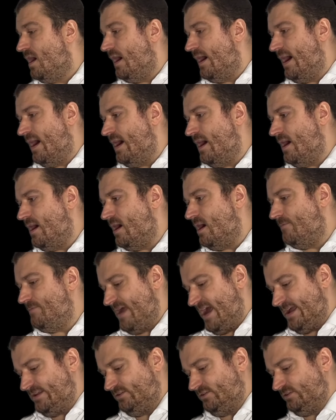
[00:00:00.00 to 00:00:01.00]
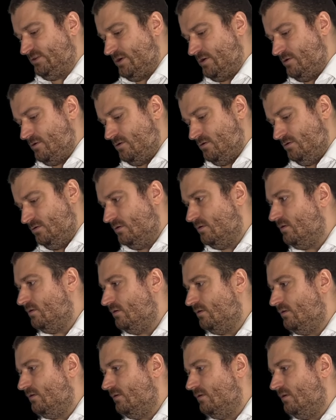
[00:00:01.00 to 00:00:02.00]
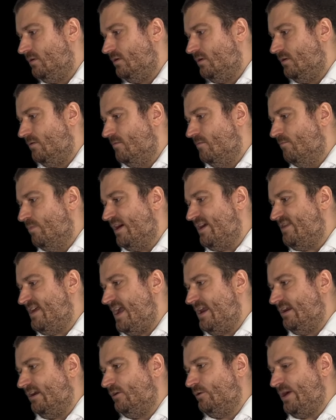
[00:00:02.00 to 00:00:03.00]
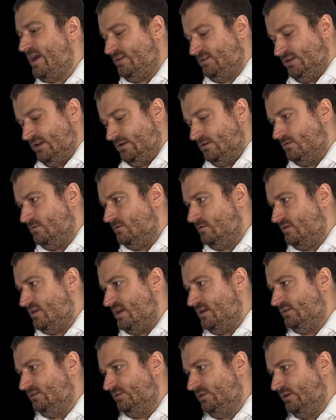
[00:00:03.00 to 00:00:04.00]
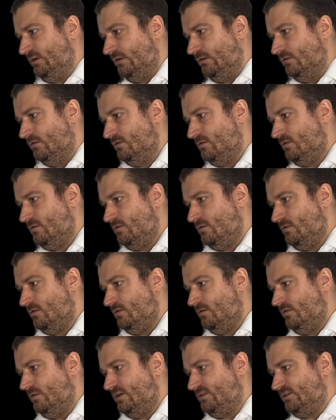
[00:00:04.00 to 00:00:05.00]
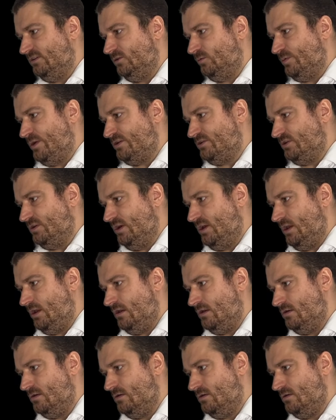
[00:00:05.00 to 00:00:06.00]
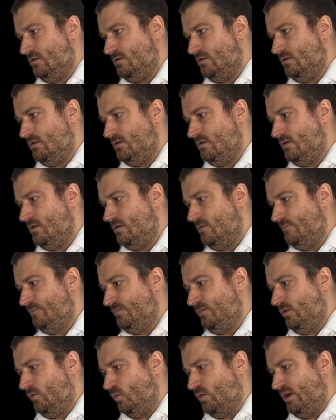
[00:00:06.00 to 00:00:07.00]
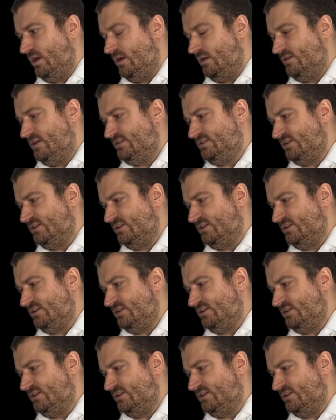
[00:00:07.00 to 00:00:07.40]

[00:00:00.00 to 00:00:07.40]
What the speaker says: And so by then equating these two, this expression here with this